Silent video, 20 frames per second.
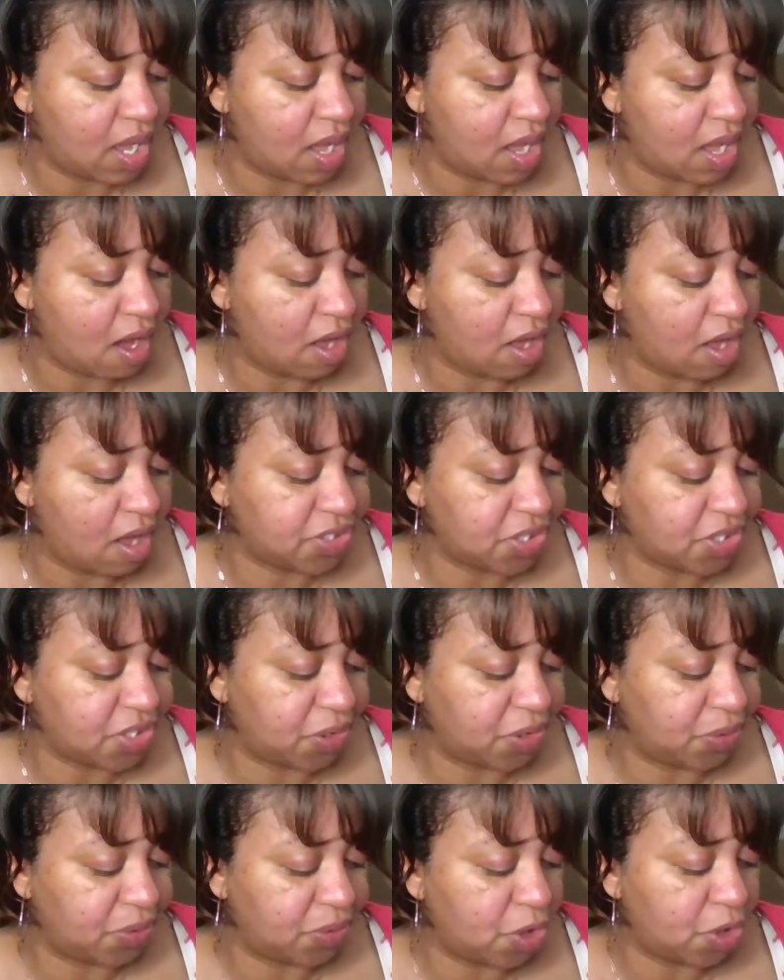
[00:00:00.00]

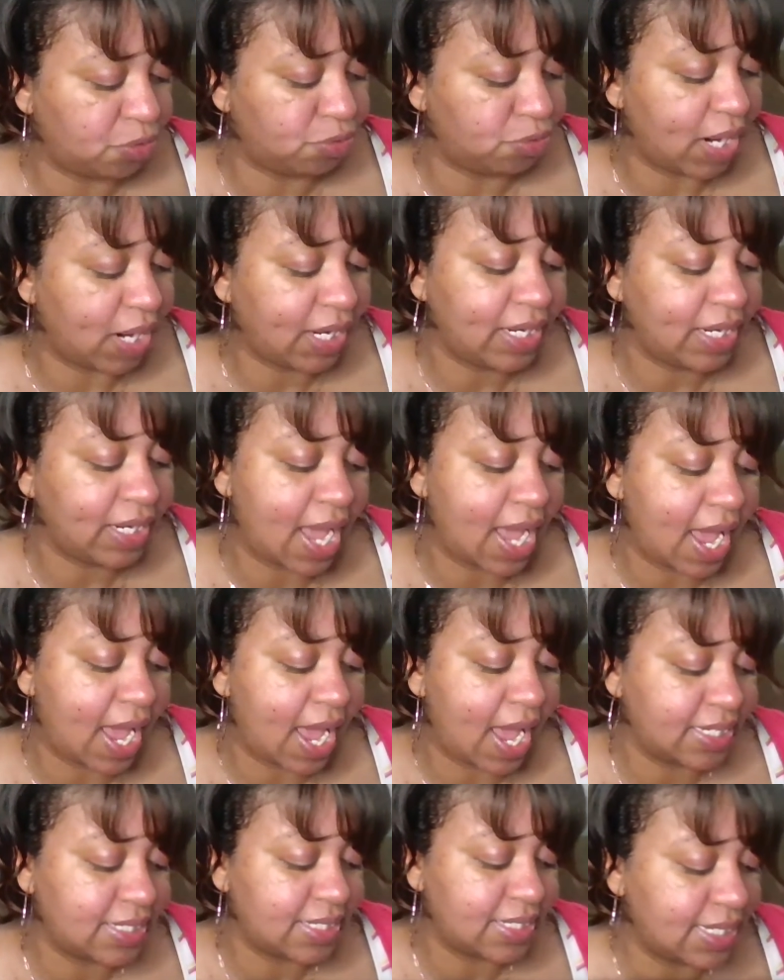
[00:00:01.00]
also
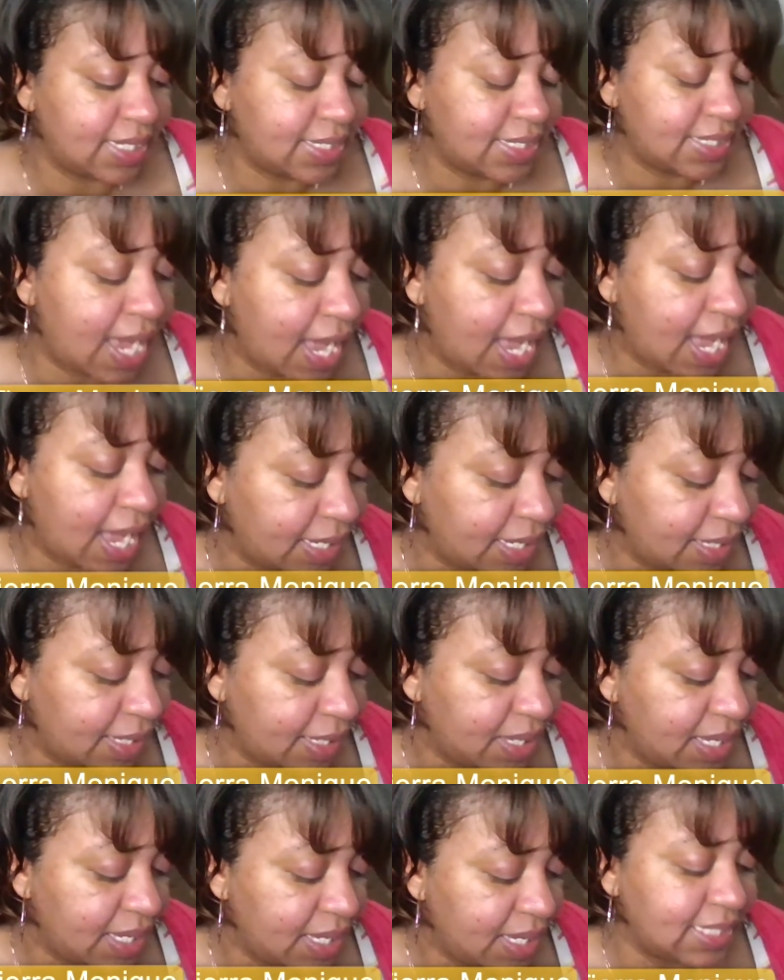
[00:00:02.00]
recognize that time
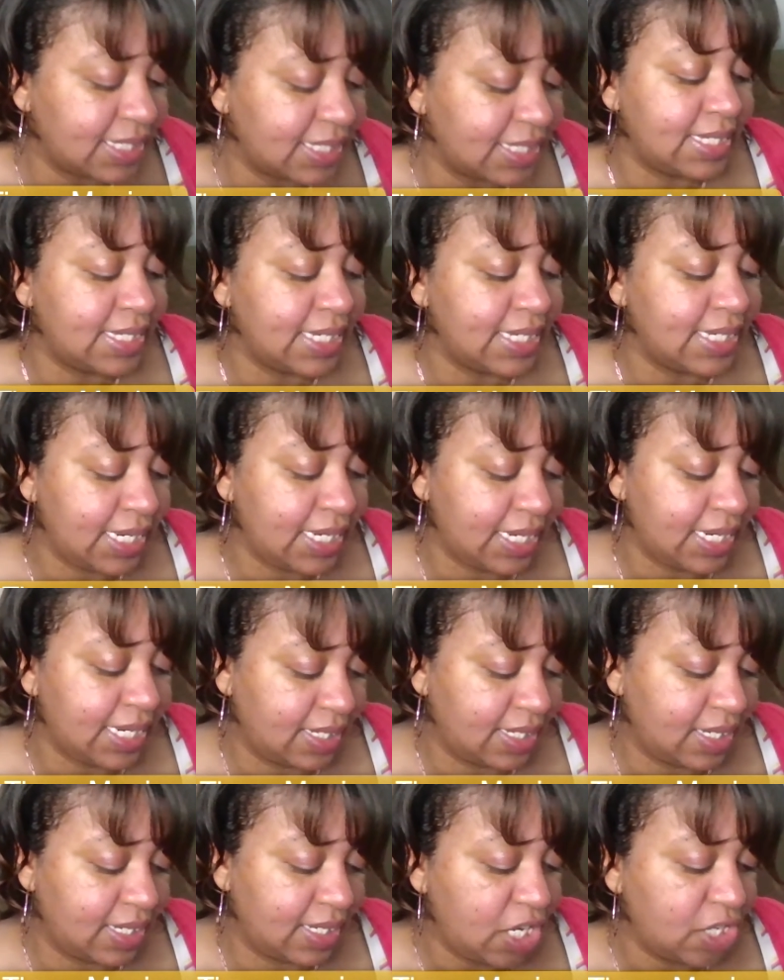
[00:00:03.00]
is needed
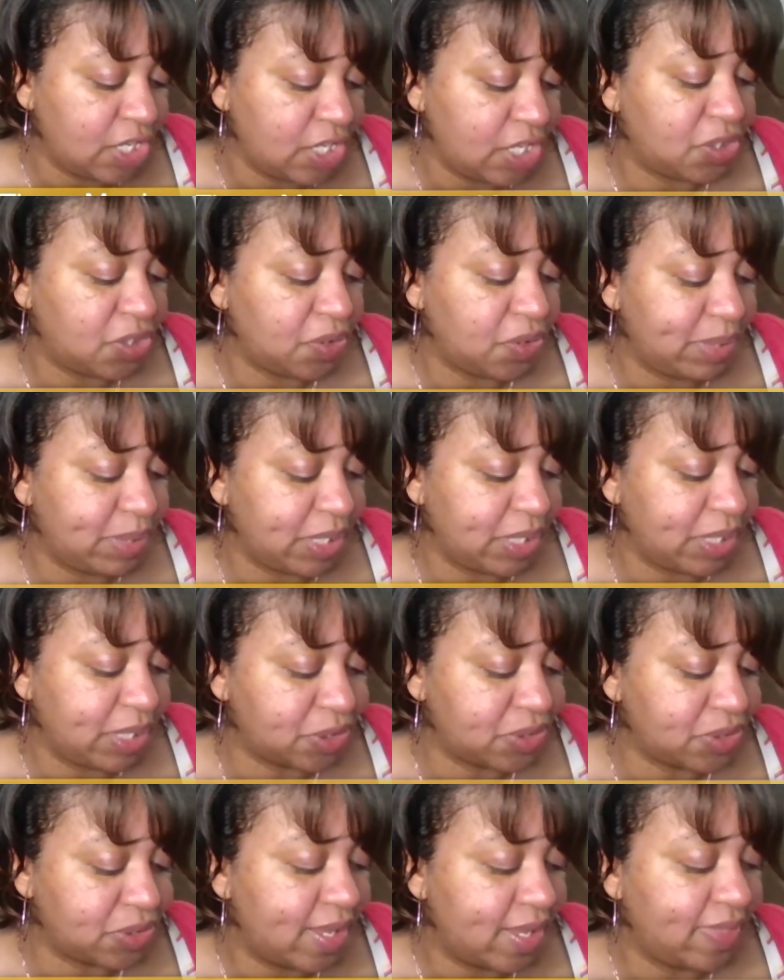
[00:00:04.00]
to build
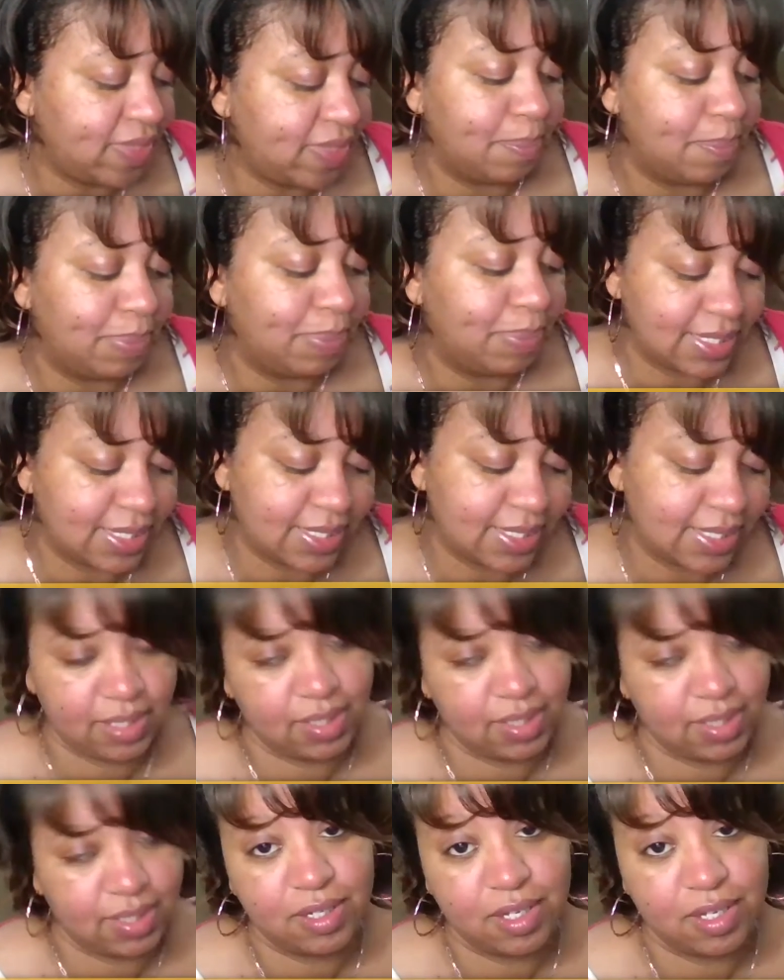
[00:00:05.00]
the blessing.
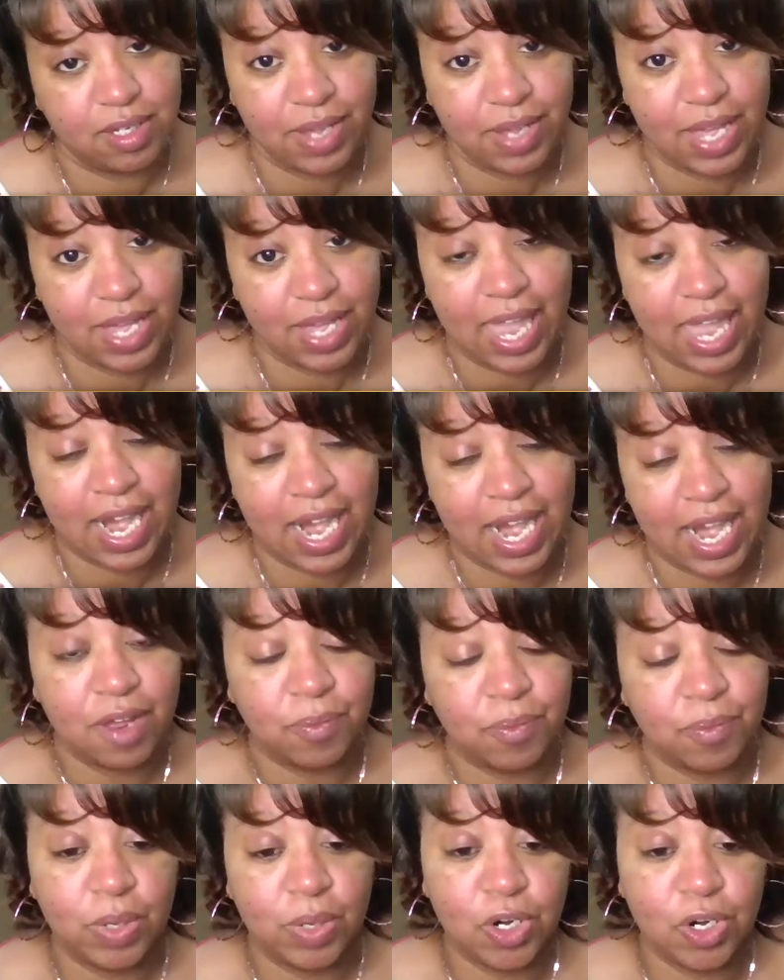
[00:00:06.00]
Okay, and I
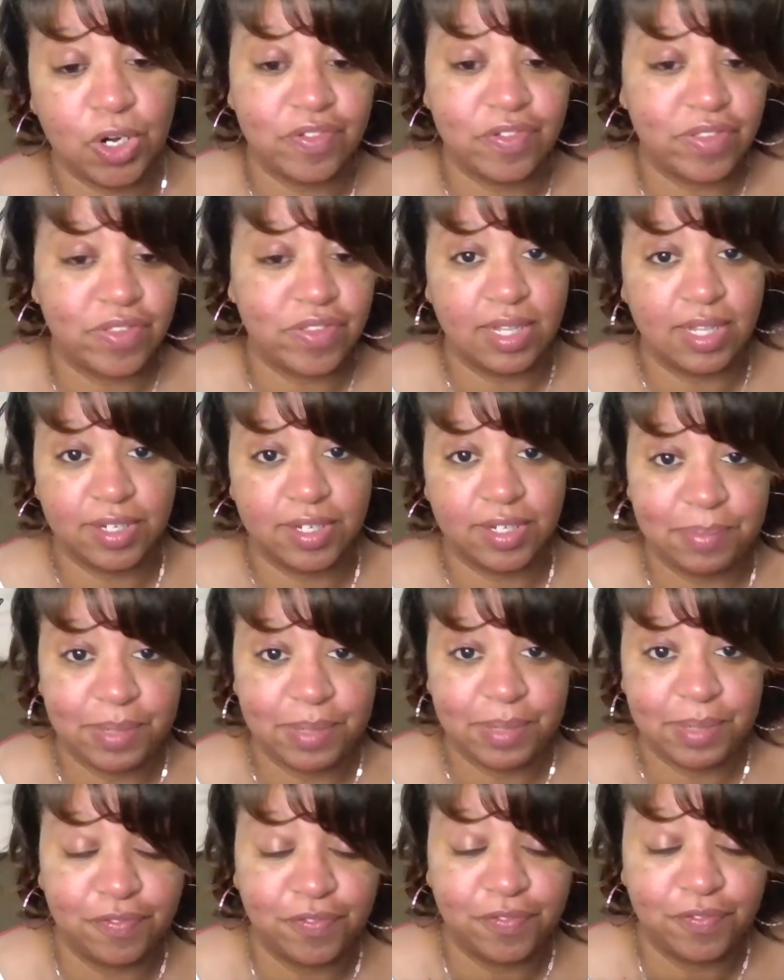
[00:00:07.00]
went over that a little bit
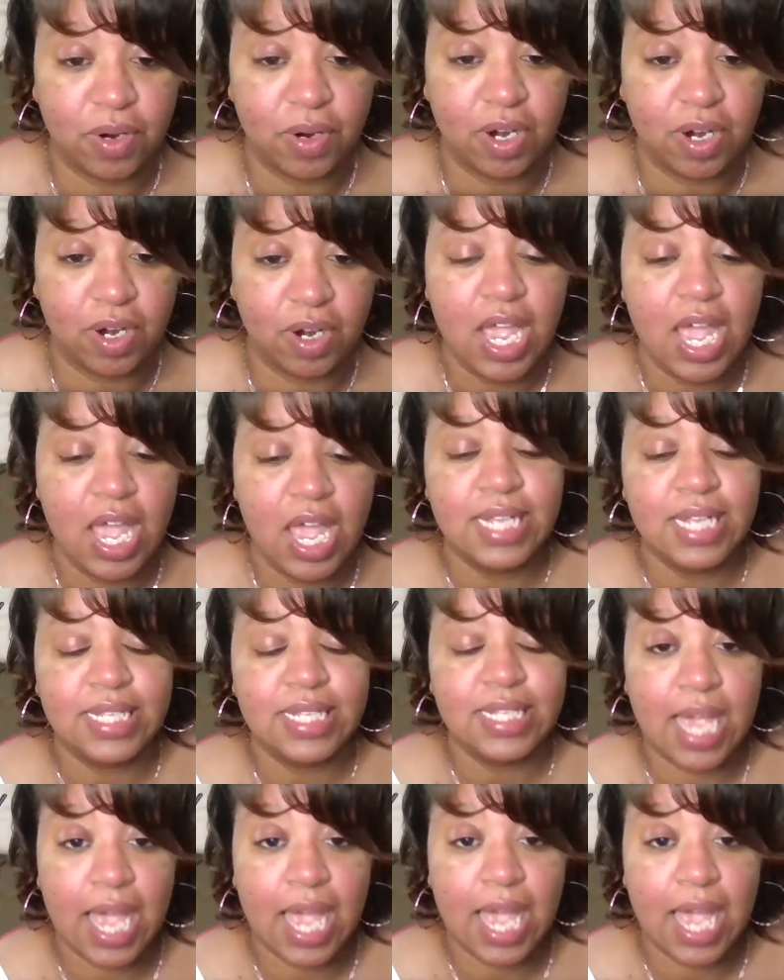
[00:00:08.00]
before.
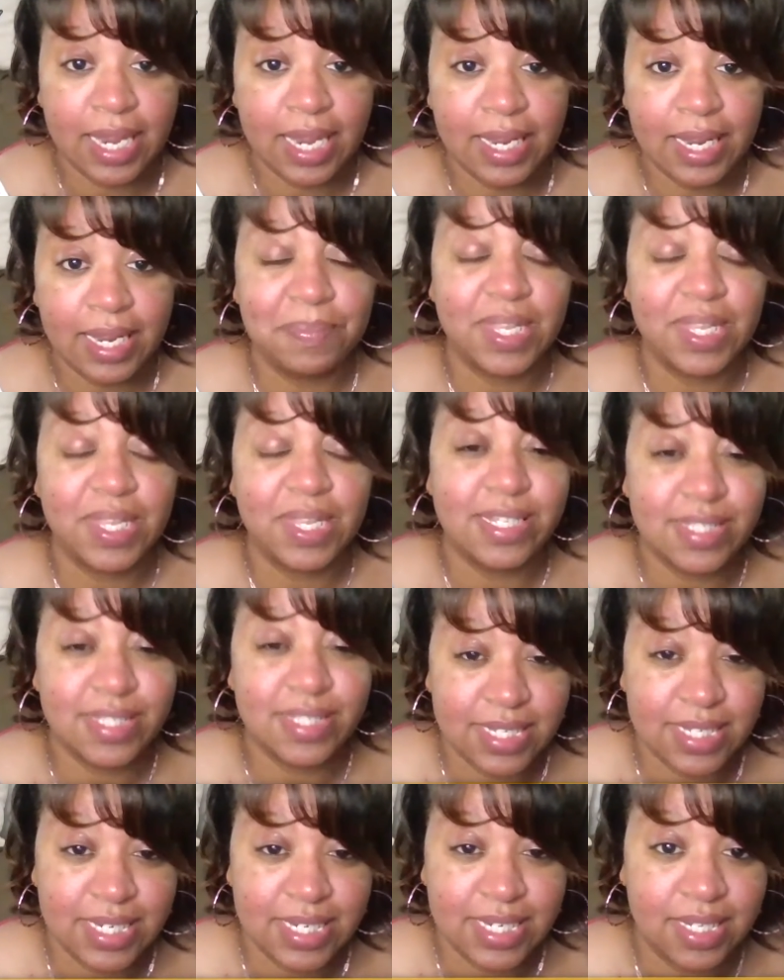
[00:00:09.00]
Time is
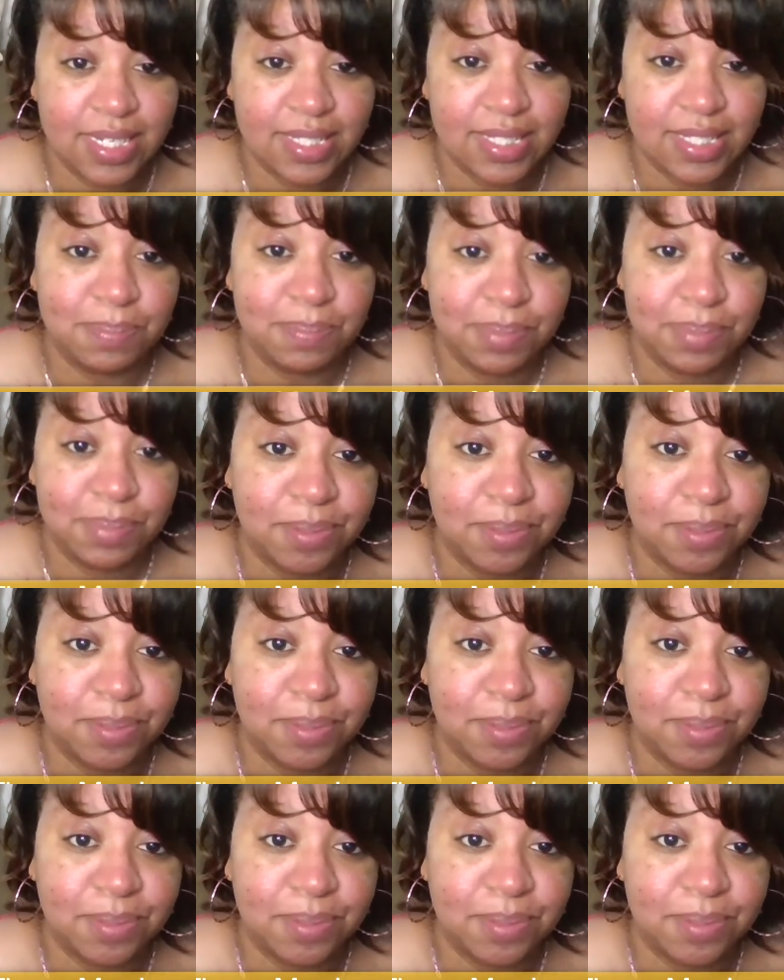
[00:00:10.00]
needed to build the